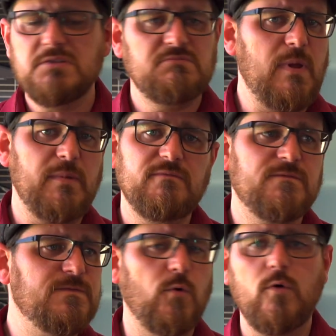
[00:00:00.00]
maybe
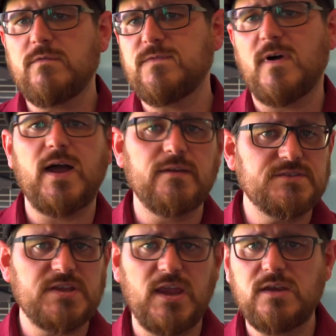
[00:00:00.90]
4,
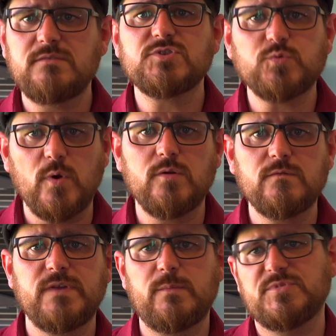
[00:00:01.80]
5, 10,
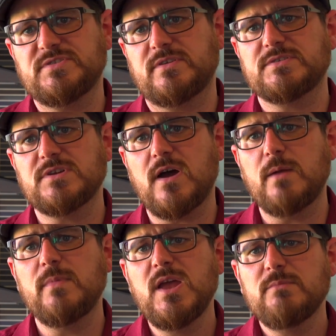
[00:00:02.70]
12 images at a
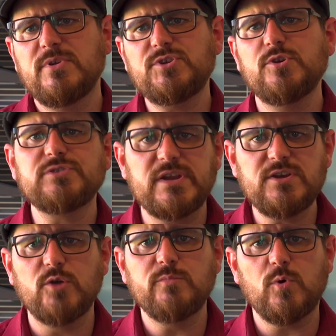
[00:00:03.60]
time, but usually
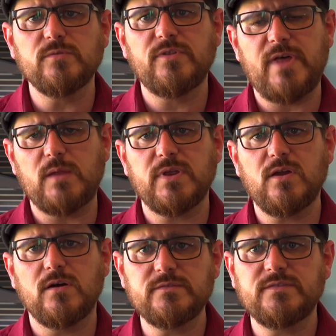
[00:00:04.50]
no more than that
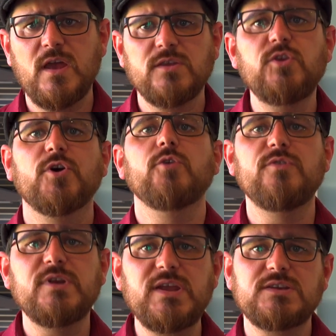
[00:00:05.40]
because you
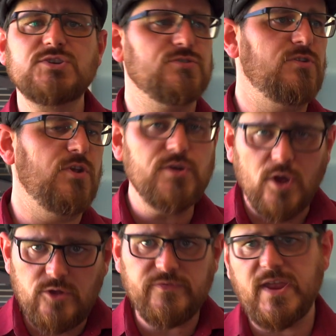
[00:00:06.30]
don't need to. You know
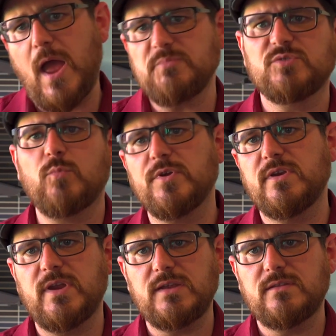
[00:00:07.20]
you've captured what you
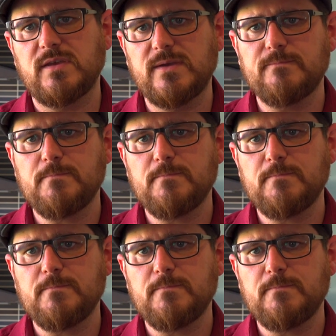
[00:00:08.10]
need there.